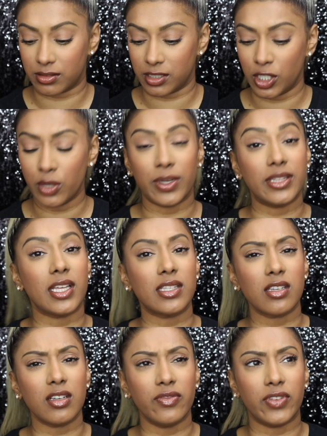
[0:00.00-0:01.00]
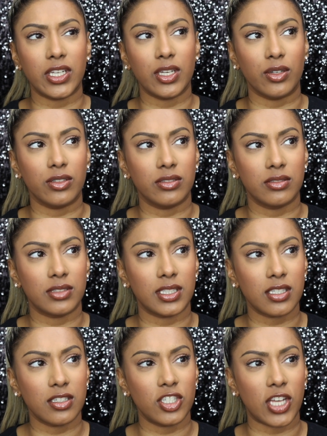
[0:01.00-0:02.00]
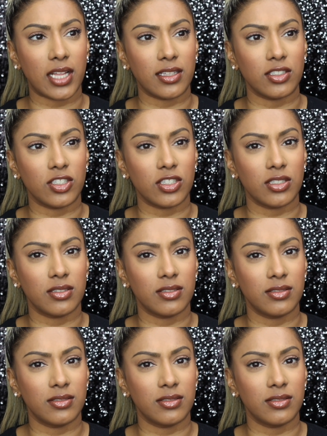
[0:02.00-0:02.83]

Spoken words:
You know what, that's a good video. That's a good challenge.